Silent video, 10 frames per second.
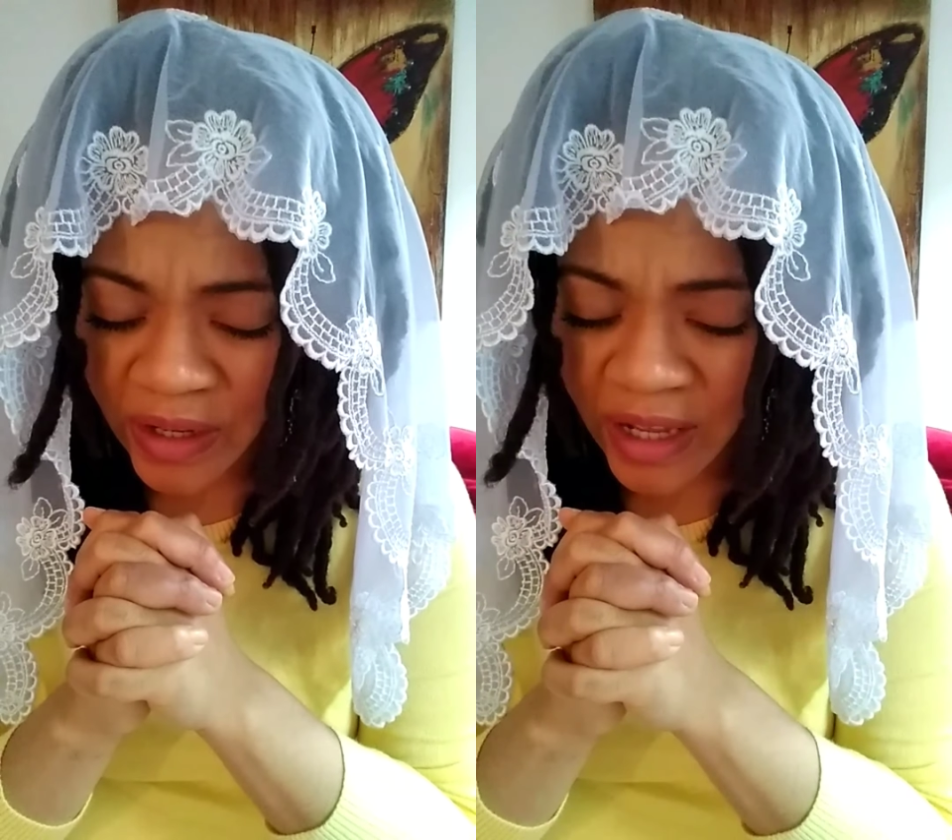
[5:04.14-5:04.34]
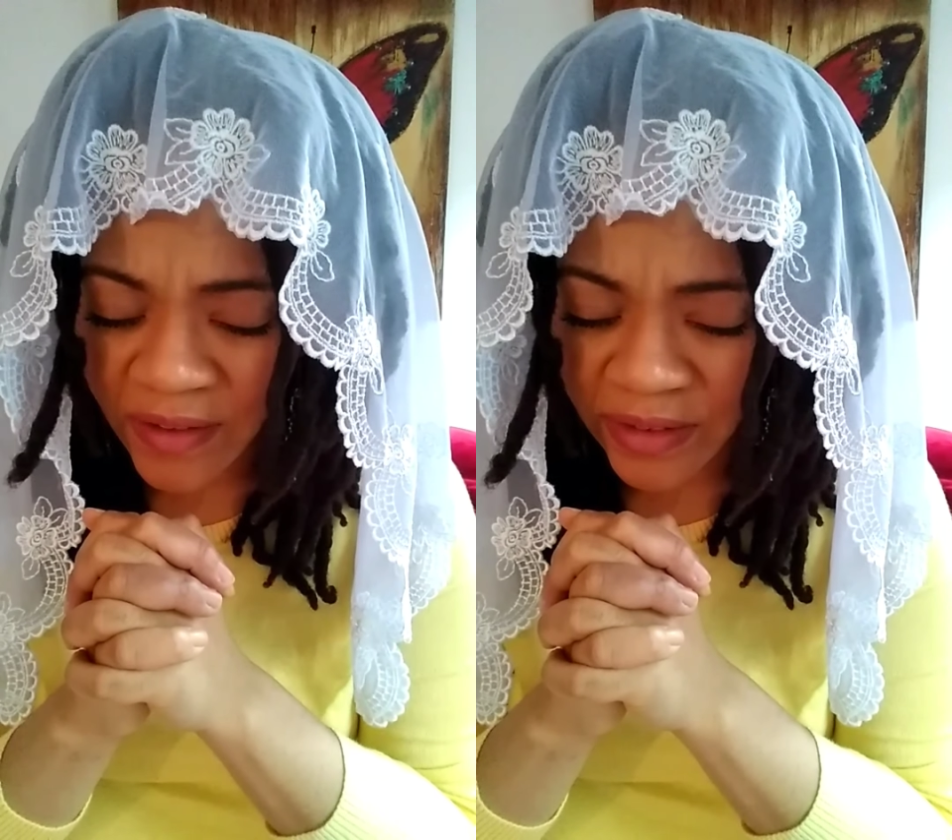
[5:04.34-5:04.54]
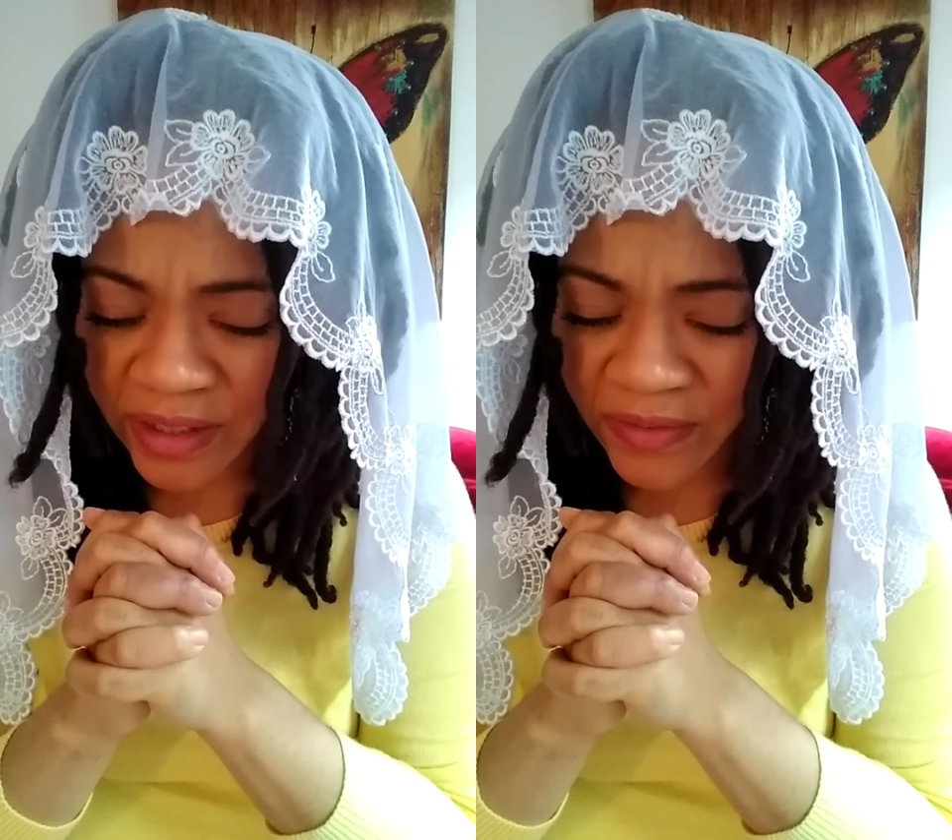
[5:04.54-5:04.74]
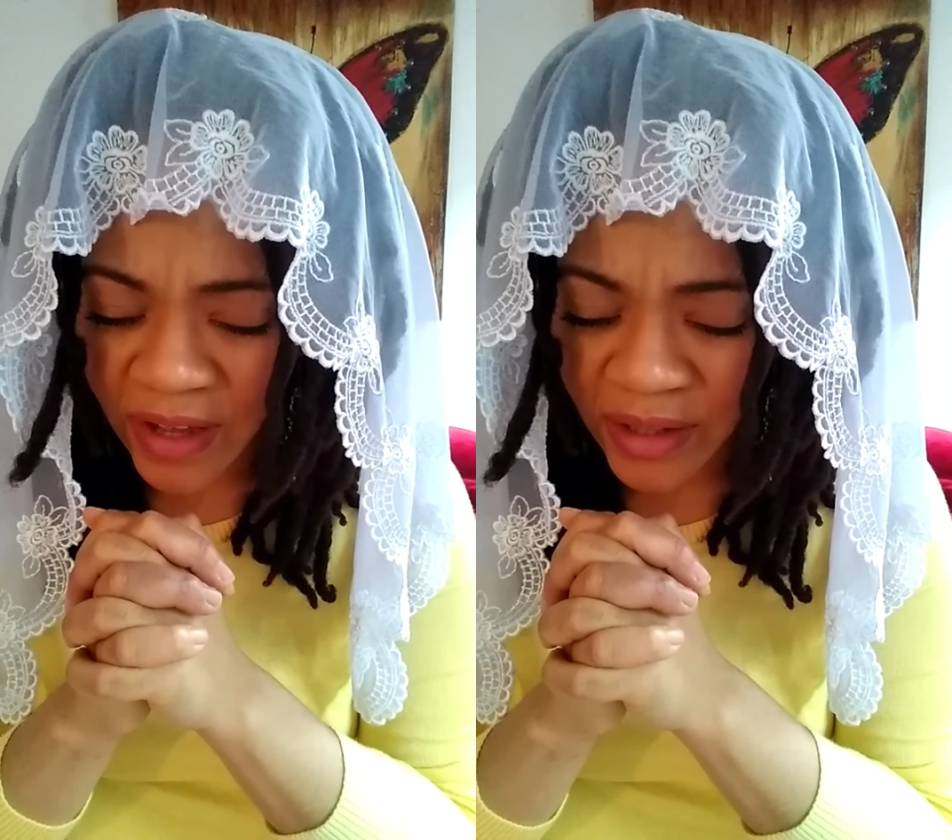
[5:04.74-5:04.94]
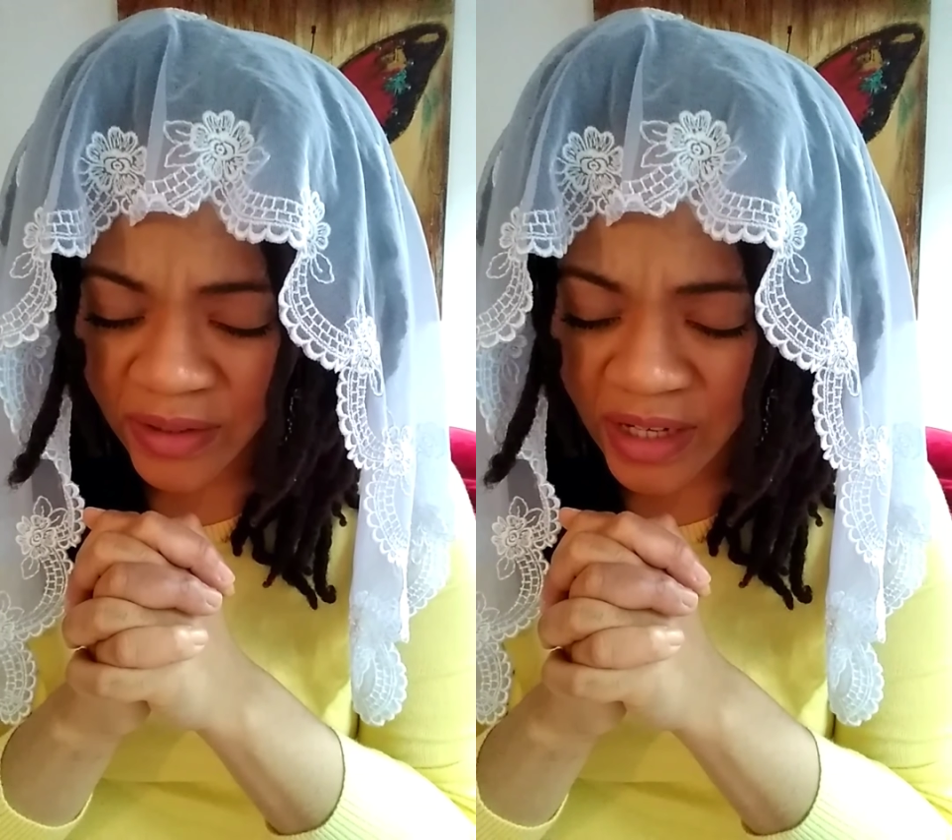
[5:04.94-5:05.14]
Heavenly
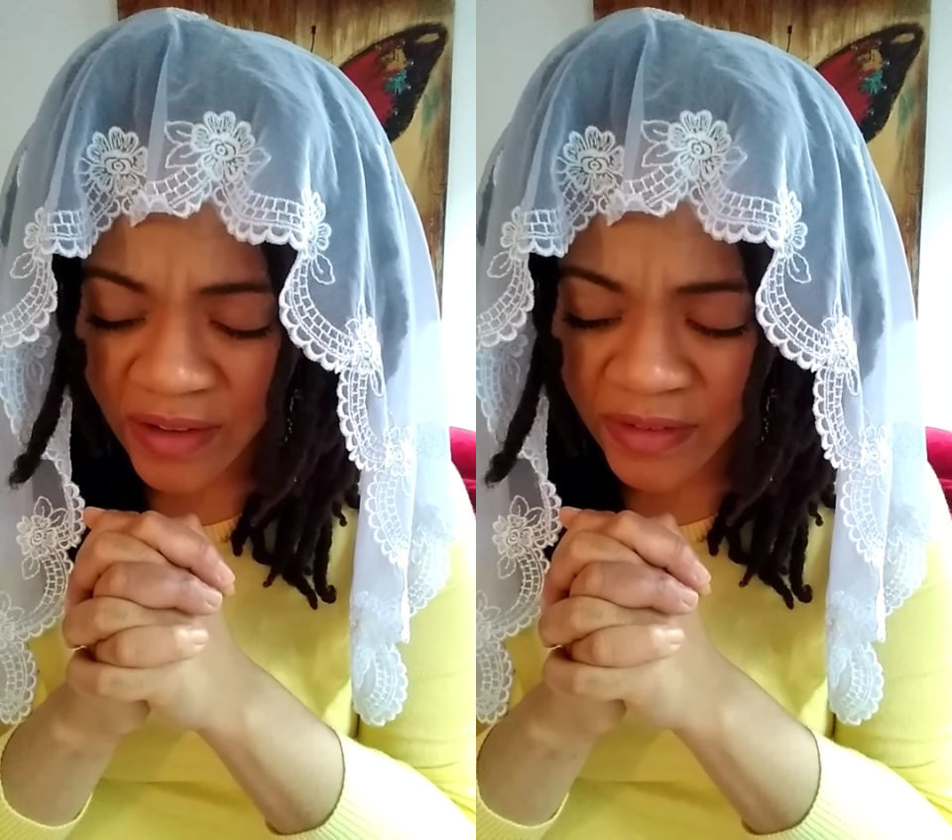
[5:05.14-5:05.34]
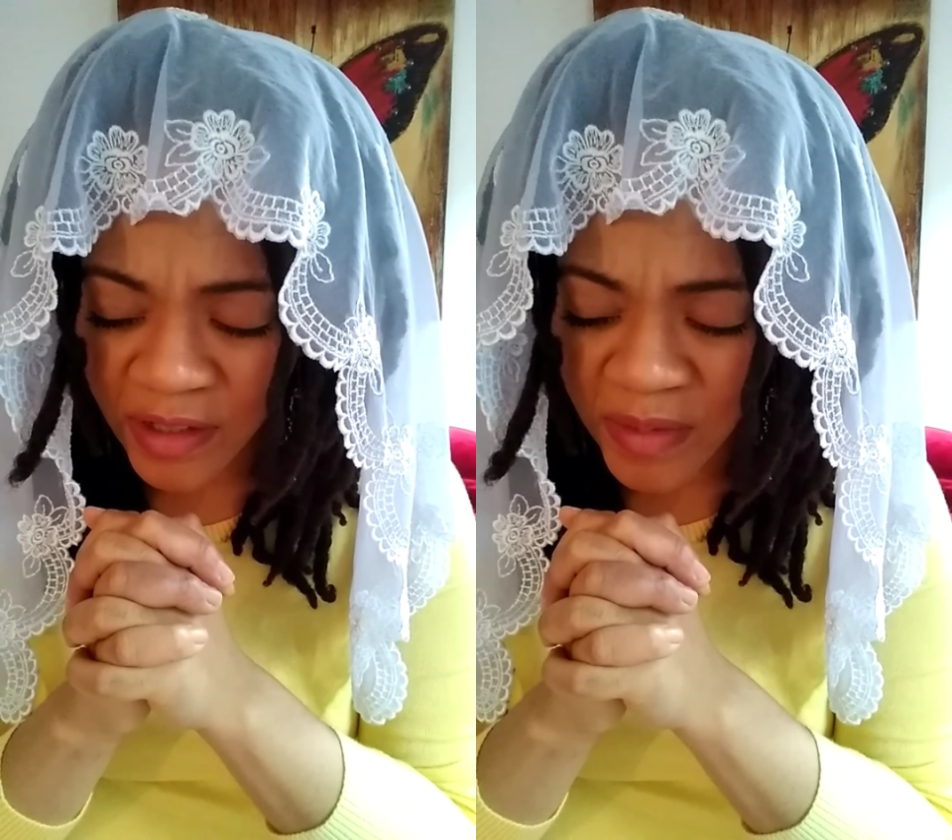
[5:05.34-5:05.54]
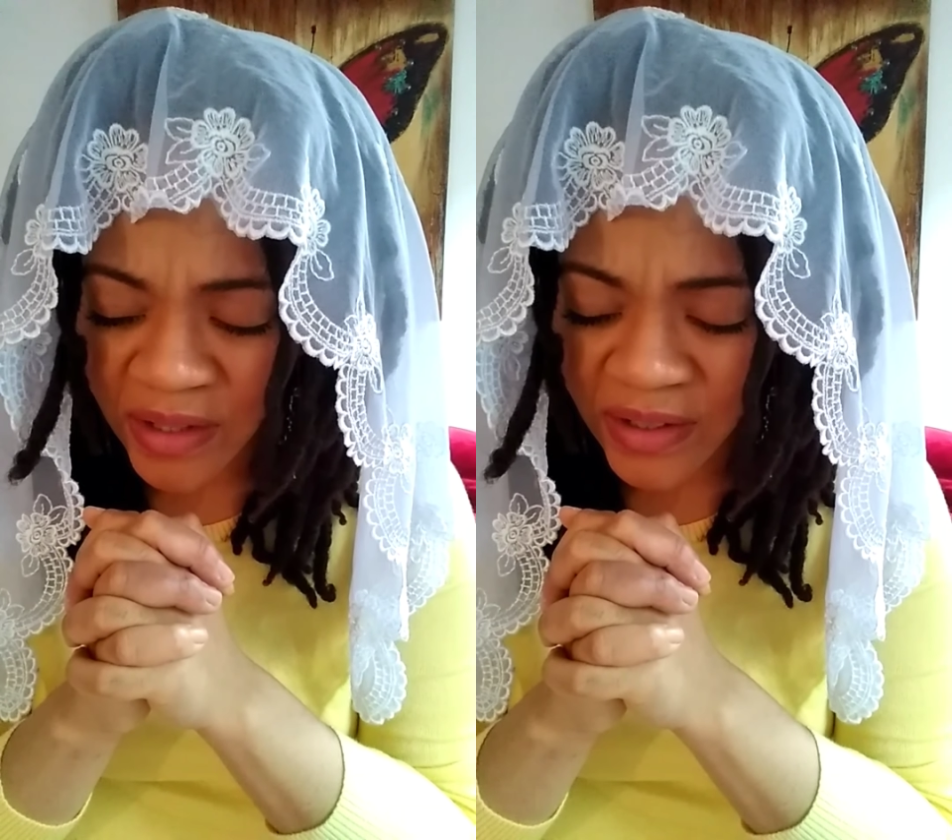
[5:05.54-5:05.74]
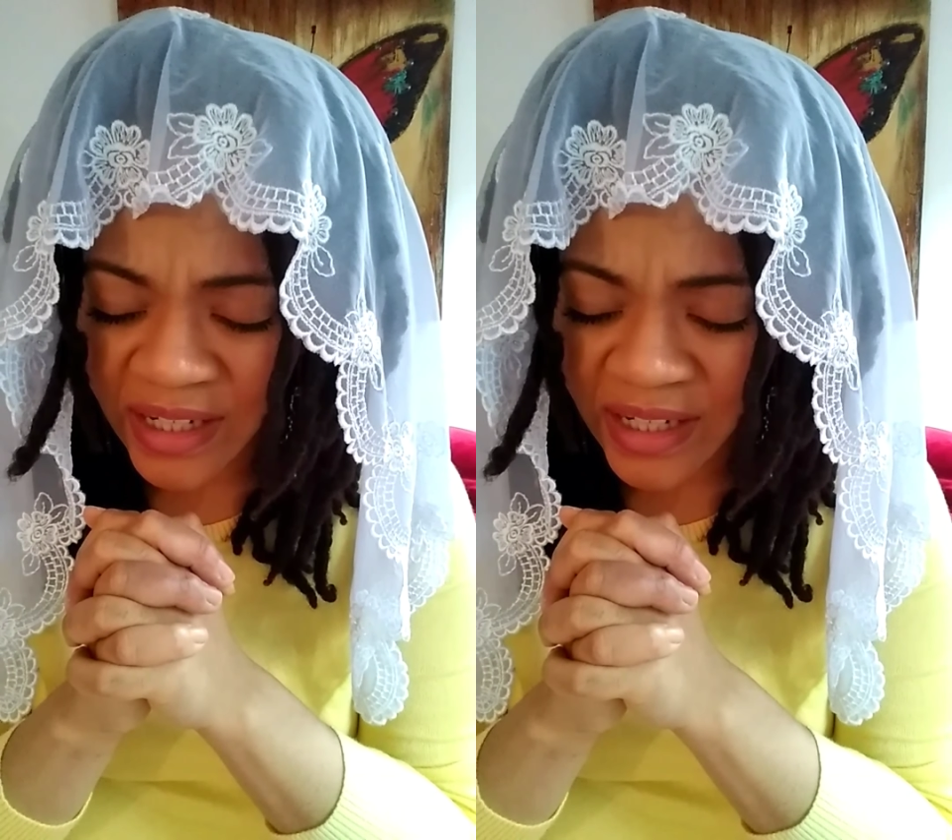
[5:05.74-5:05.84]
Father and Heavenly Mother,